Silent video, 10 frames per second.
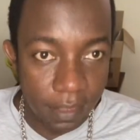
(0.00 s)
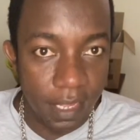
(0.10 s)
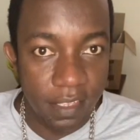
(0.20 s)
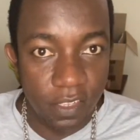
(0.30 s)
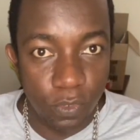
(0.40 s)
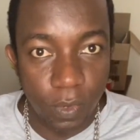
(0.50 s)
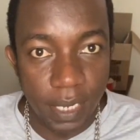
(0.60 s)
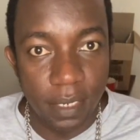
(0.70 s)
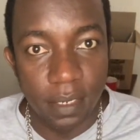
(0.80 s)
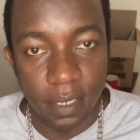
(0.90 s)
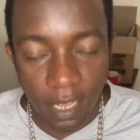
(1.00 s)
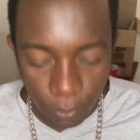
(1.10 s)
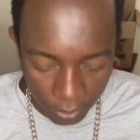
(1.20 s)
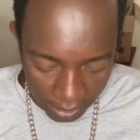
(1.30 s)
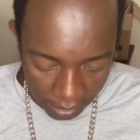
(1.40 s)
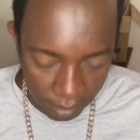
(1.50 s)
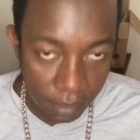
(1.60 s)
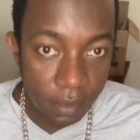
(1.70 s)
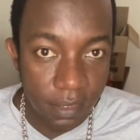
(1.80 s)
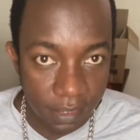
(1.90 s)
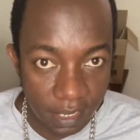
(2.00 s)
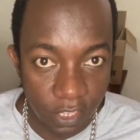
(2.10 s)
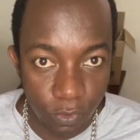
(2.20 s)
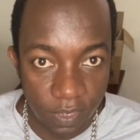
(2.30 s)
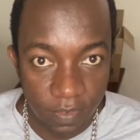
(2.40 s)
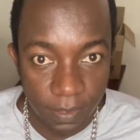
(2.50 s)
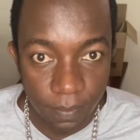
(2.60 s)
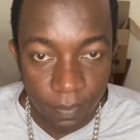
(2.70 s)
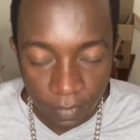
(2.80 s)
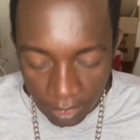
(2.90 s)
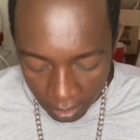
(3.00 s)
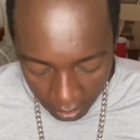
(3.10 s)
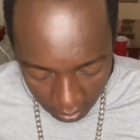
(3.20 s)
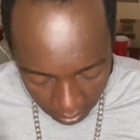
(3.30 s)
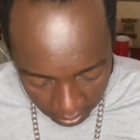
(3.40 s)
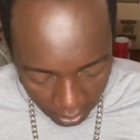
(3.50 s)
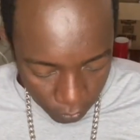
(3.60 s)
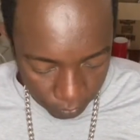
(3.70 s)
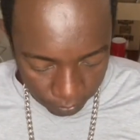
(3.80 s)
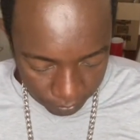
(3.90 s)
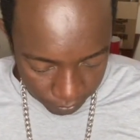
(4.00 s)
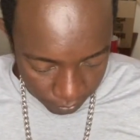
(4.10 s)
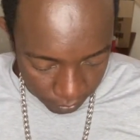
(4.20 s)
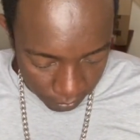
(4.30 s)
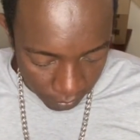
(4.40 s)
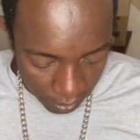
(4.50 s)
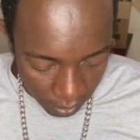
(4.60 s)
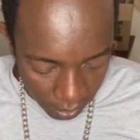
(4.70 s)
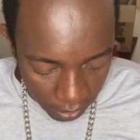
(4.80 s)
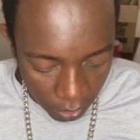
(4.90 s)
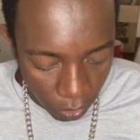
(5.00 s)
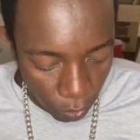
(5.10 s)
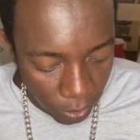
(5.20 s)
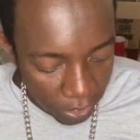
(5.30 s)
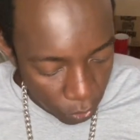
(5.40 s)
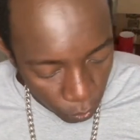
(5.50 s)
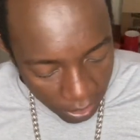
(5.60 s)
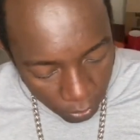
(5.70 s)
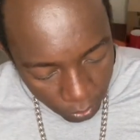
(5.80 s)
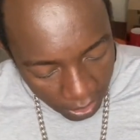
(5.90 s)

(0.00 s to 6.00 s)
that is when now we can start weaving. Now, when we are